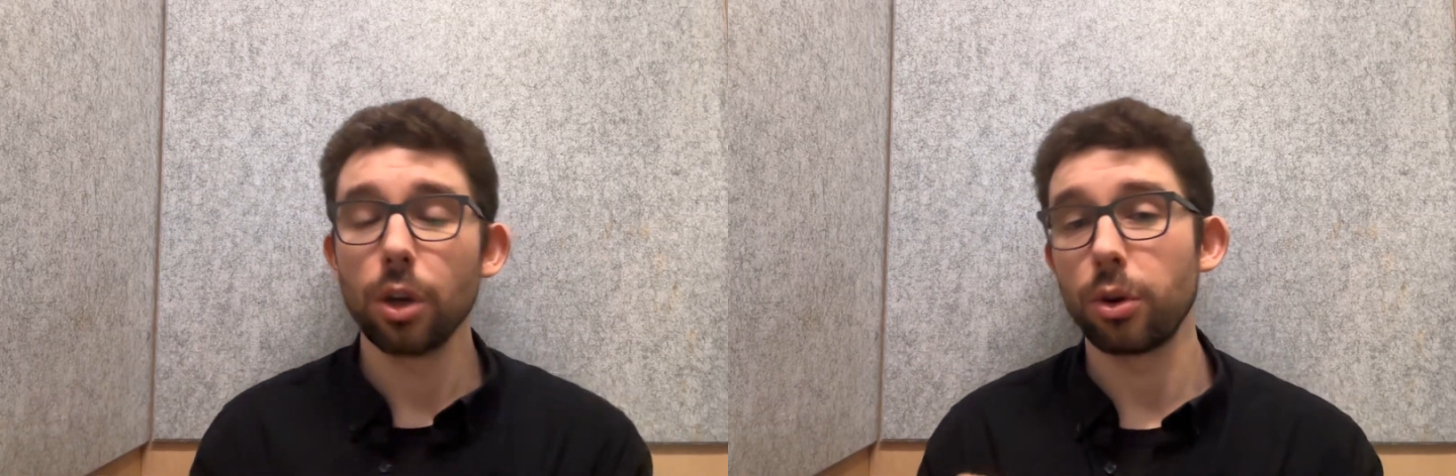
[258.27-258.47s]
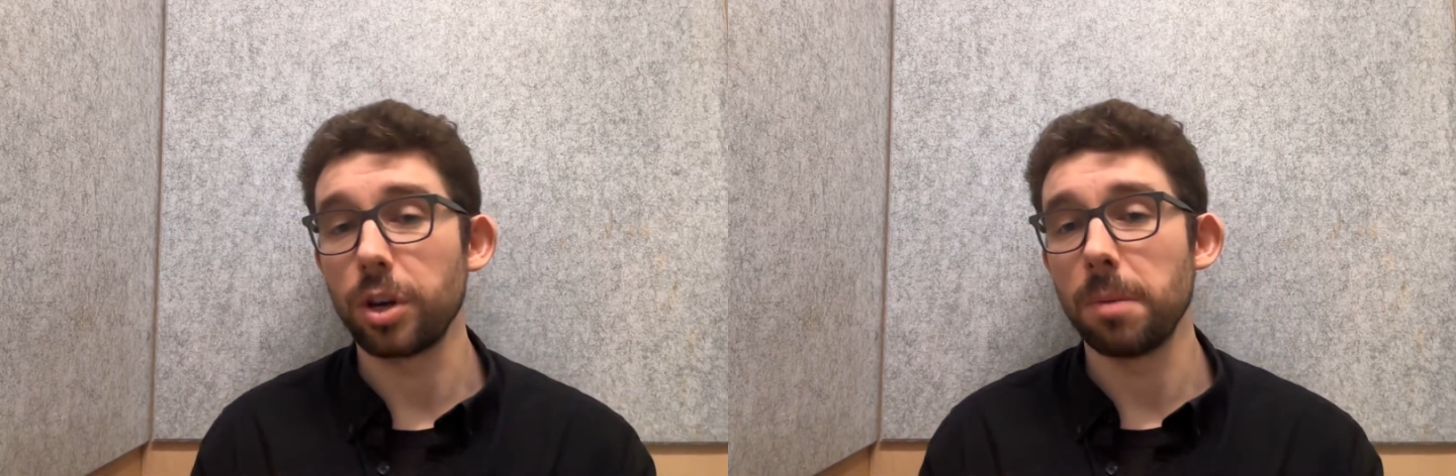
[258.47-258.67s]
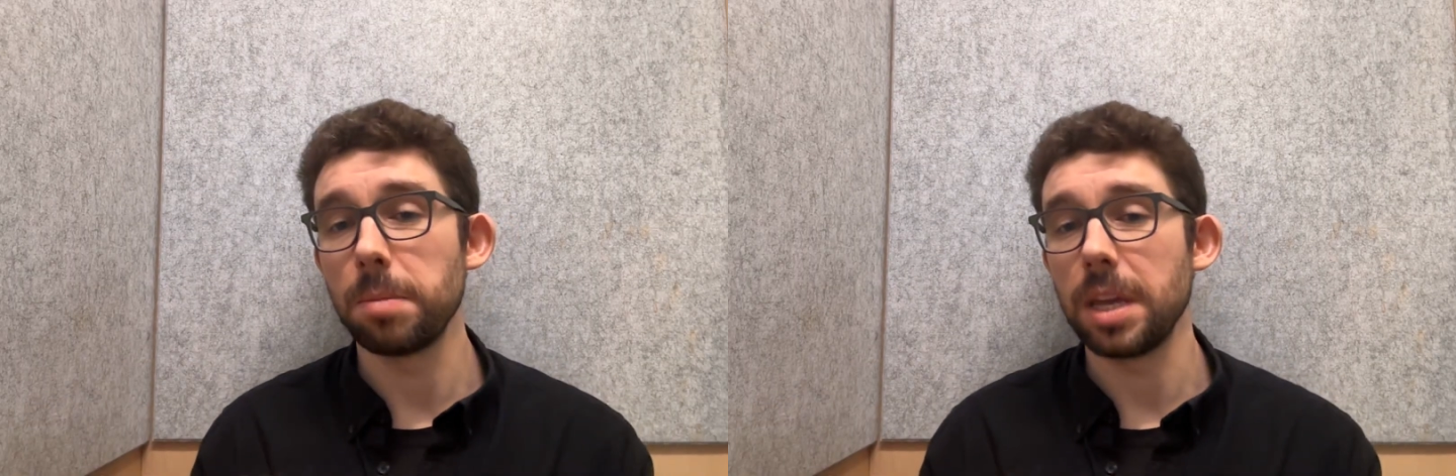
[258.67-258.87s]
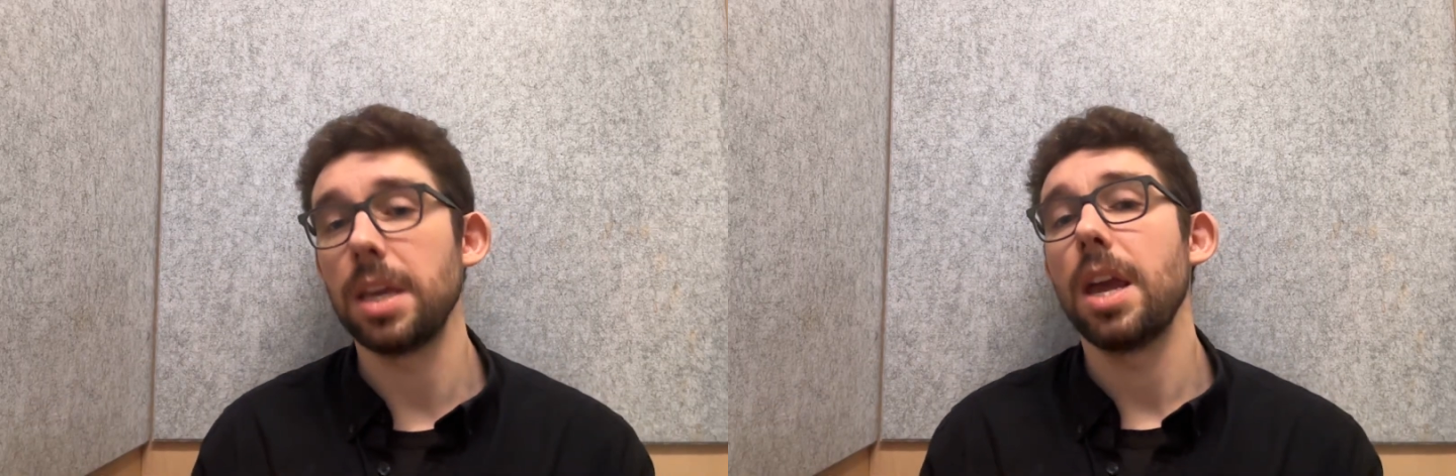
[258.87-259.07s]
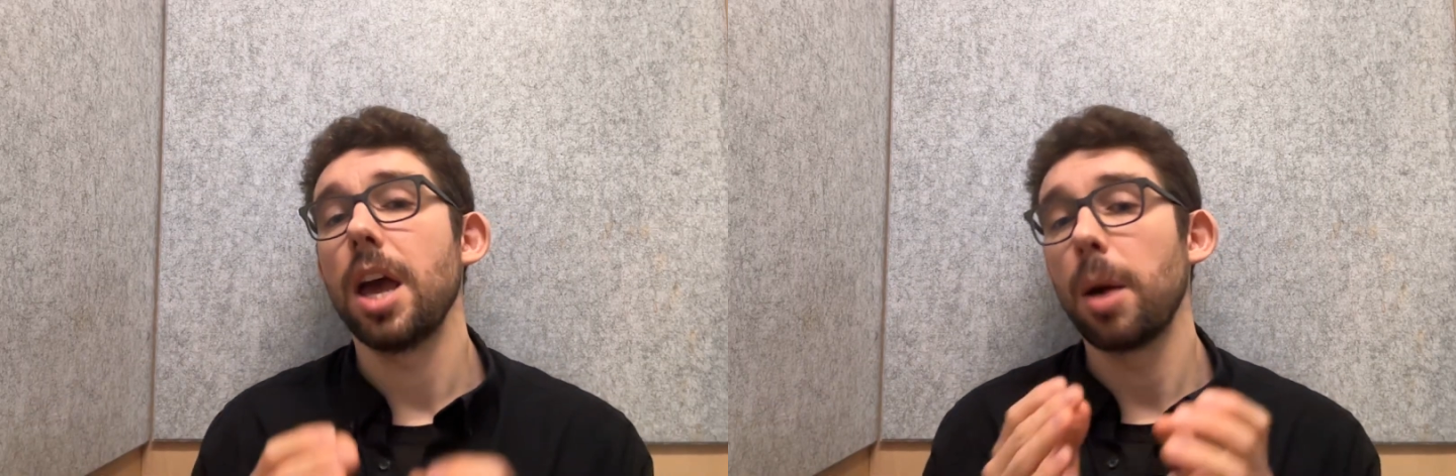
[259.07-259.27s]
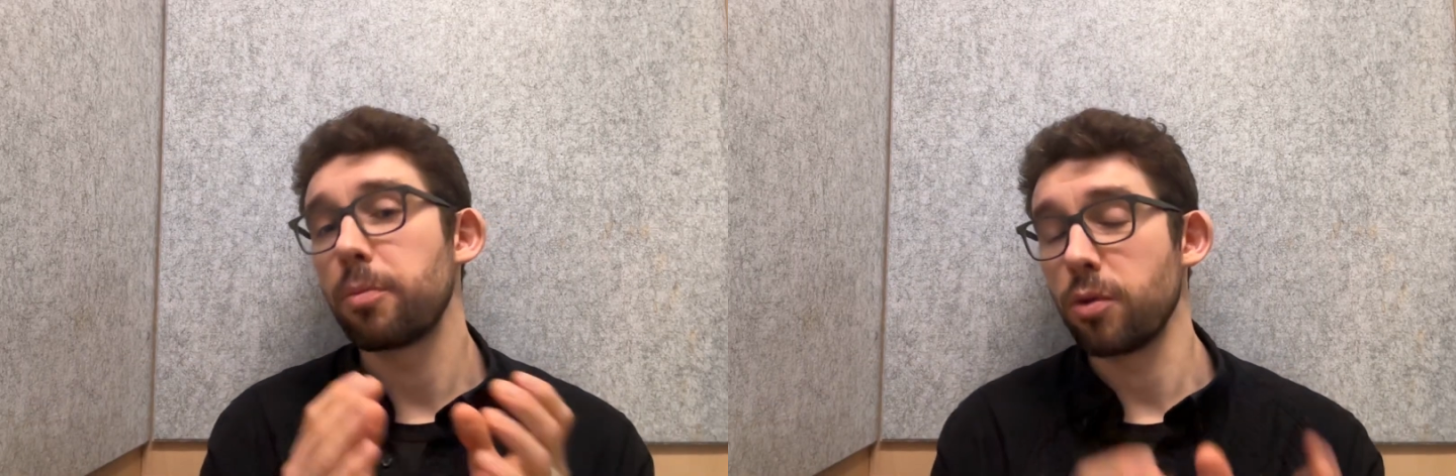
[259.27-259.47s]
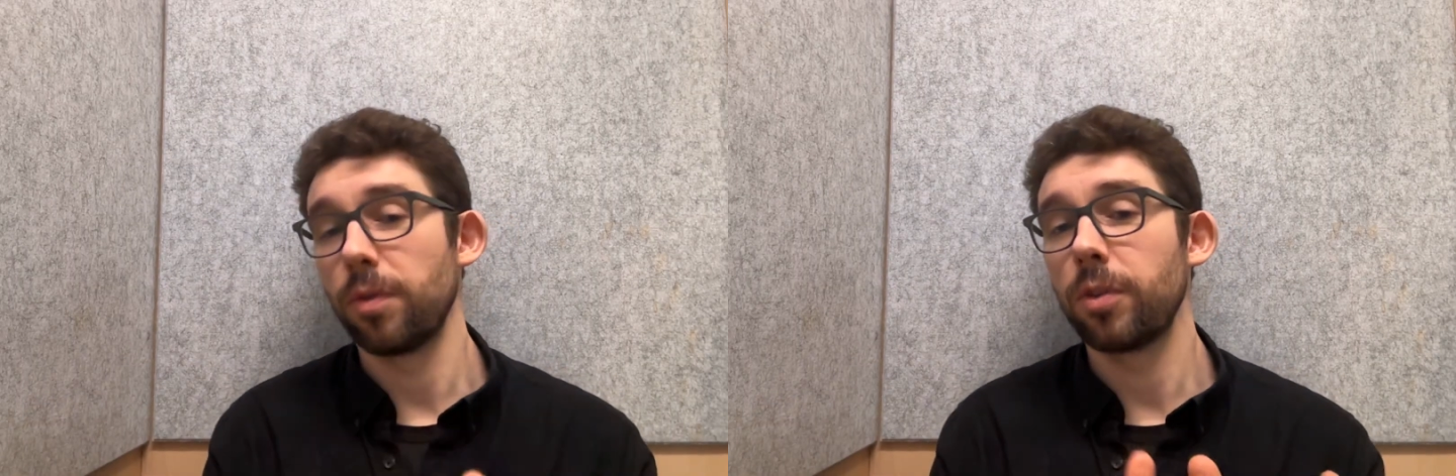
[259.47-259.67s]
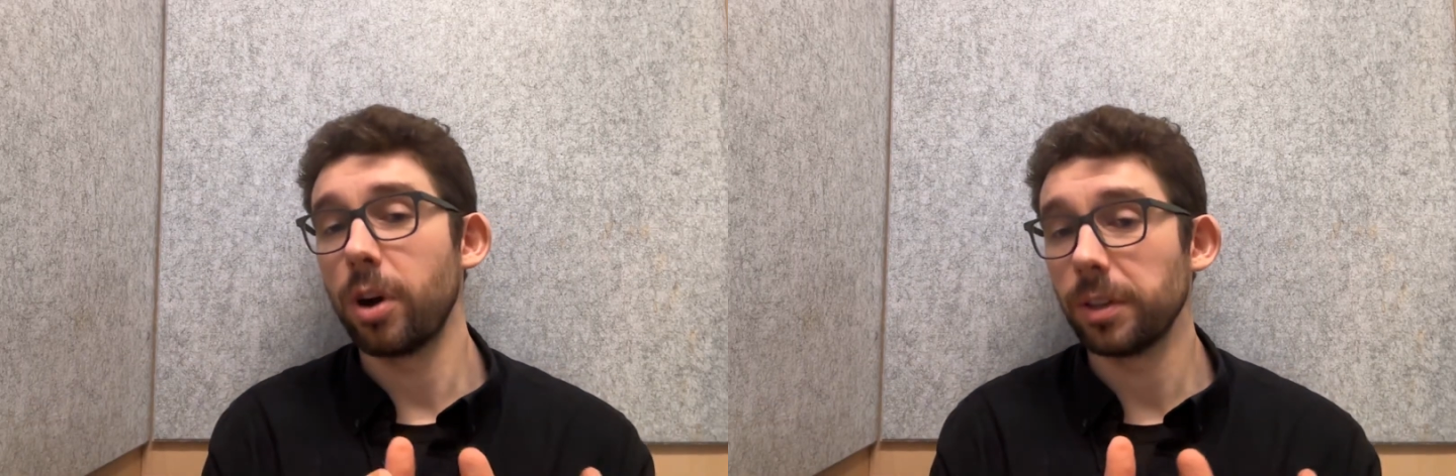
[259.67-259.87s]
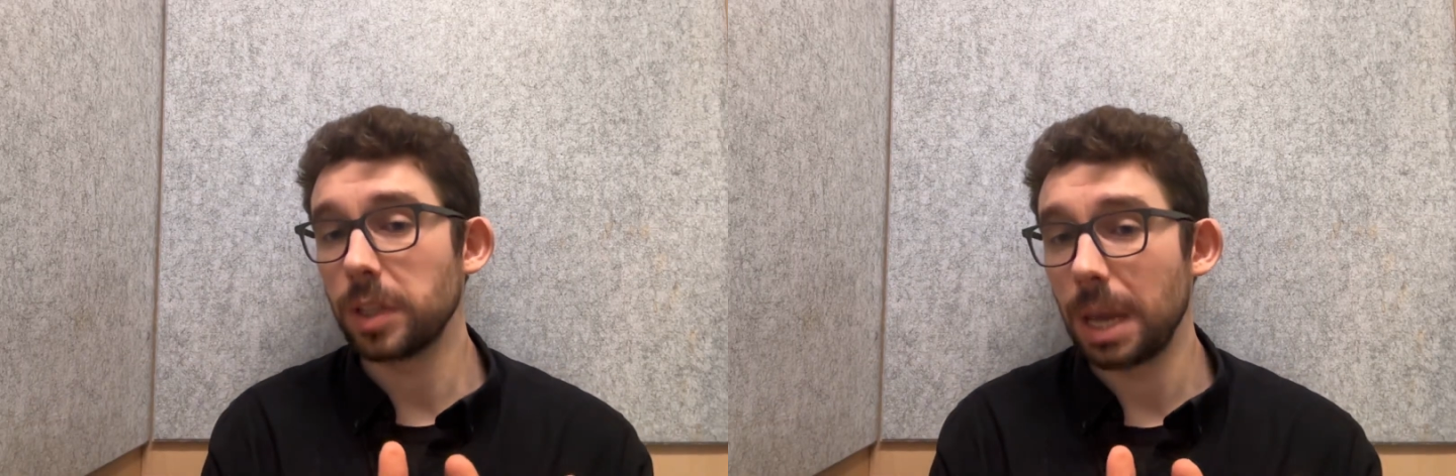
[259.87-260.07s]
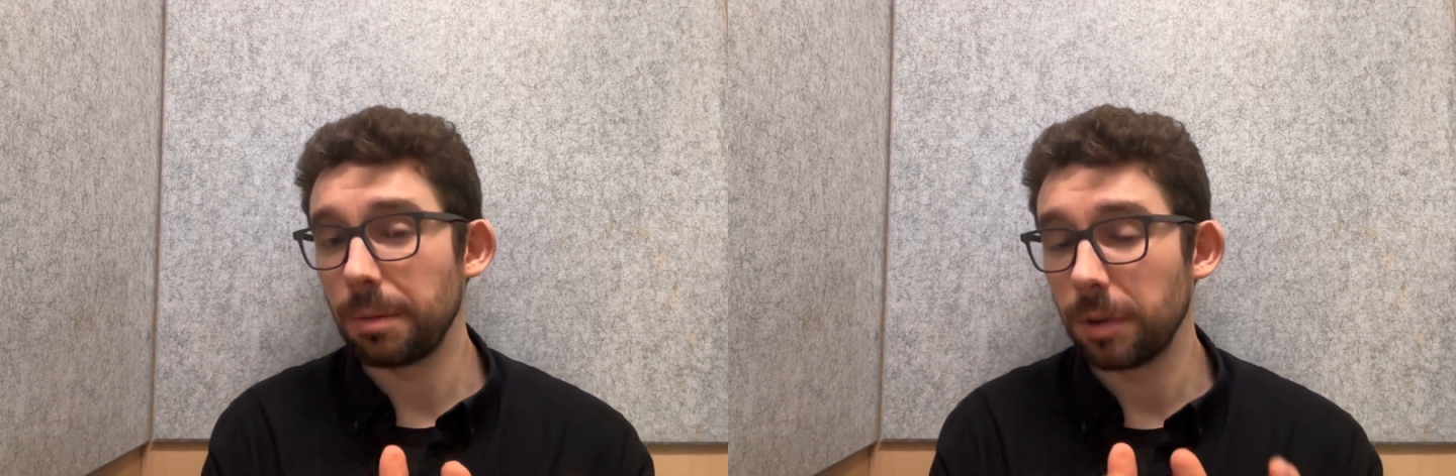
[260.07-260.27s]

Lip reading: Could it be a proof of concept